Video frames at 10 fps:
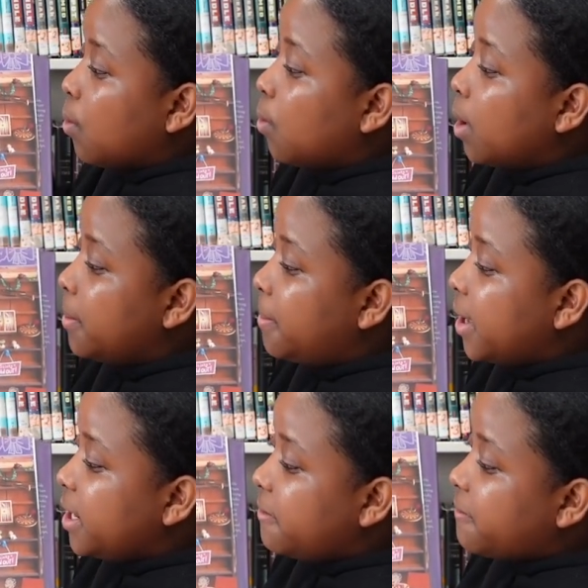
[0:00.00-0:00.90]
When
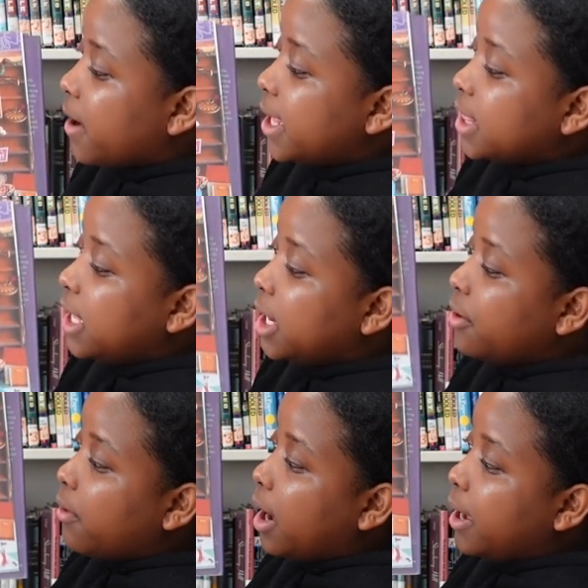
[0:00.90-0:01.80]
Betty finally
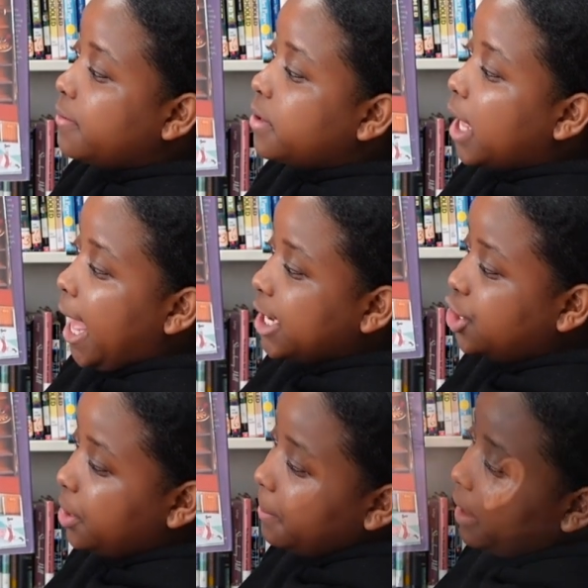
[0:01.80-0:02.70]
arrived at Jim